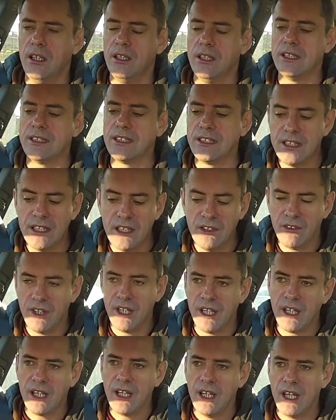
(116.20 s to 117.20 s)
The
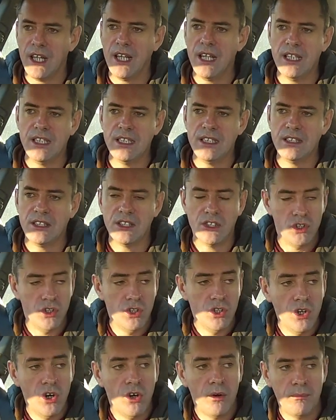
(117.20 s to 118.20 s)
steering is
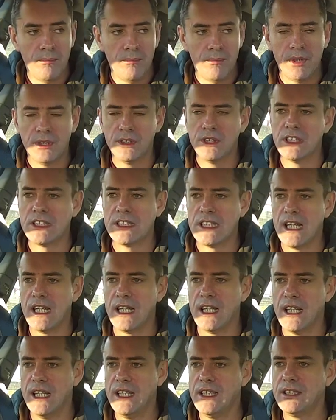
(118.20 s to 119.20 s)
numb, to say
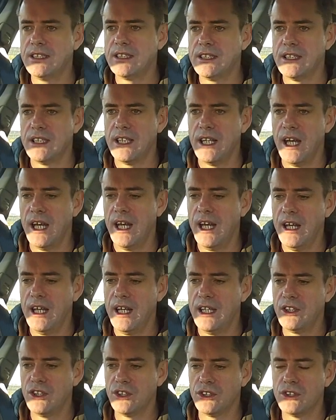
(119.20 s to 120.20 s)
the least.
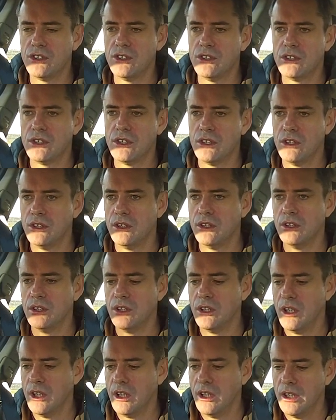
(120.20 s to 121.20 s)
It doesn't...
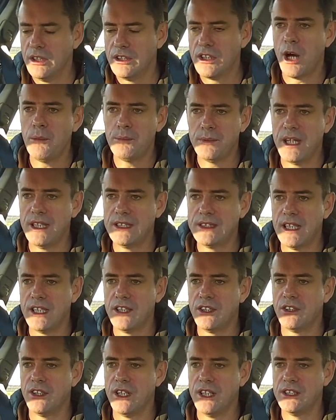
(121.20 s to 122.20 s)
Top dead
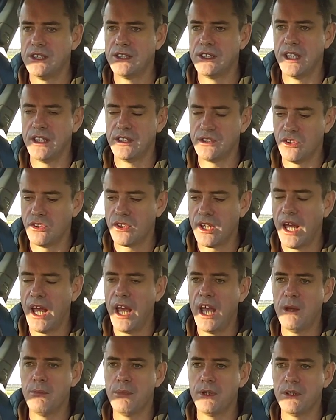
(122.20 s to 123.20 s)
center is
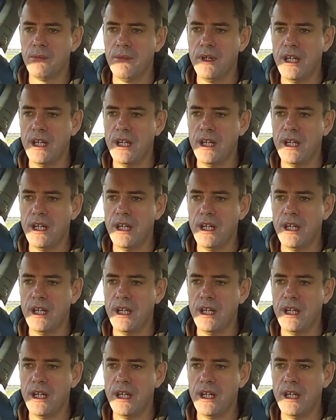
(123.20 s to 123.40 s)
okay, but the